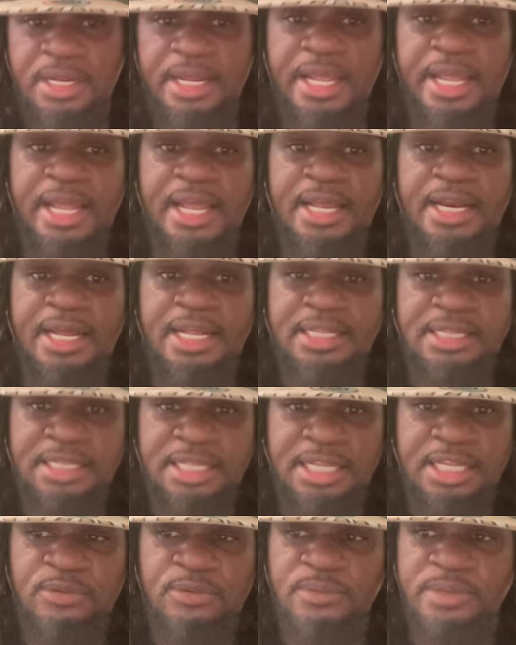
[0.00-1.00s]
And I
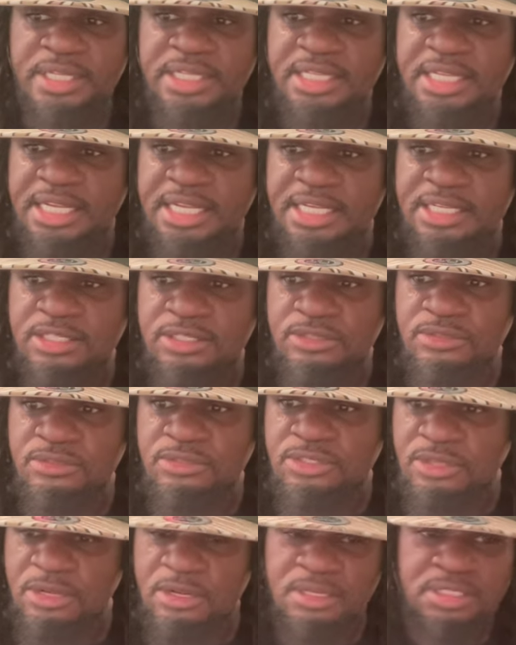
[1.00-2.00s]
think with these two
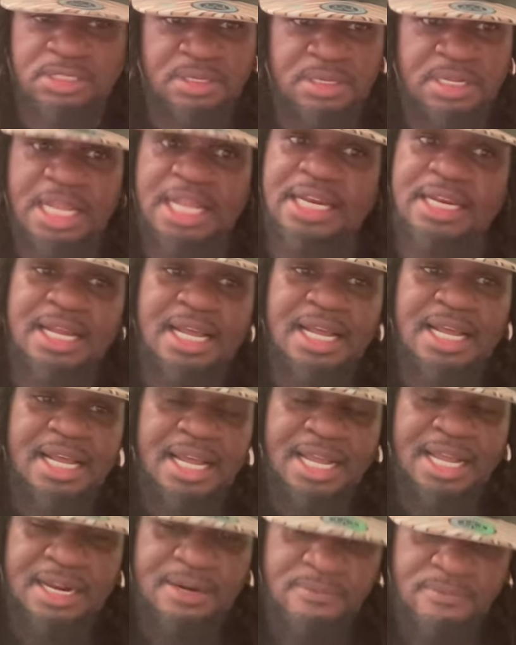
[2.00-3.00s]
songs, and
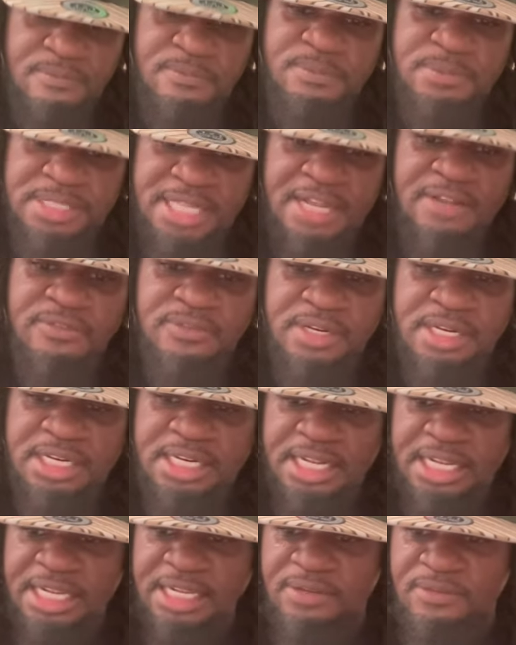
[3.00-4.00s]
and
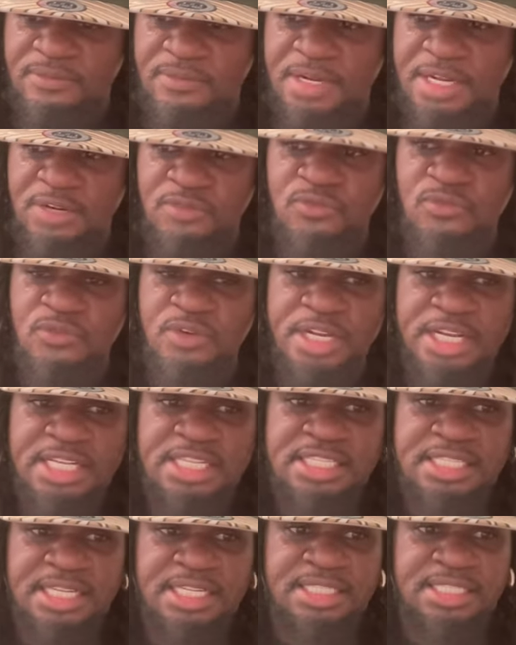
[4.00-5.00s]
definitely in
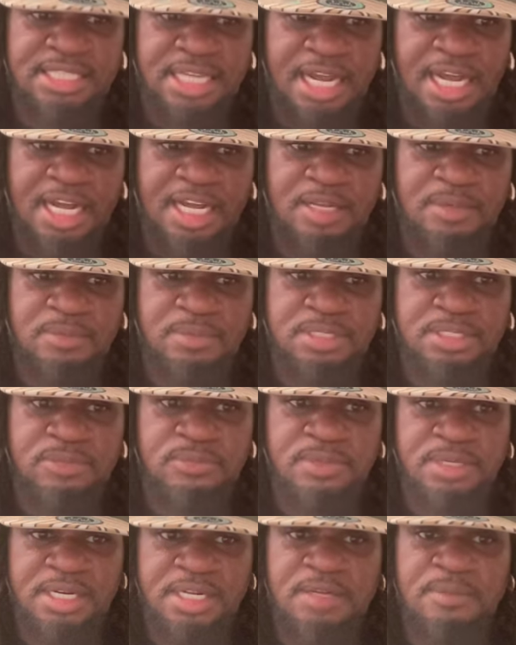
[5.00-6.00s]
recent times,
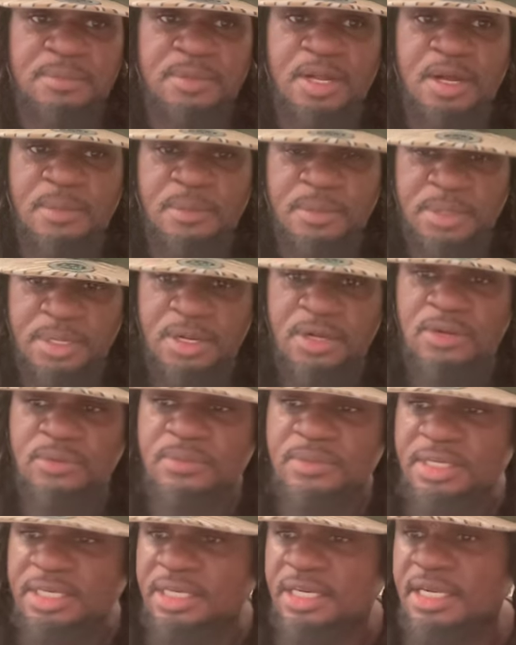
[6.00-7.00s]
with him coming out
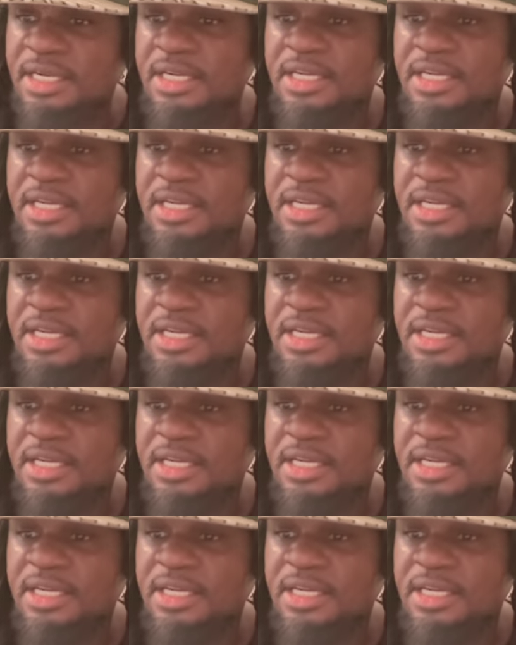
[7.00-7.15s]
with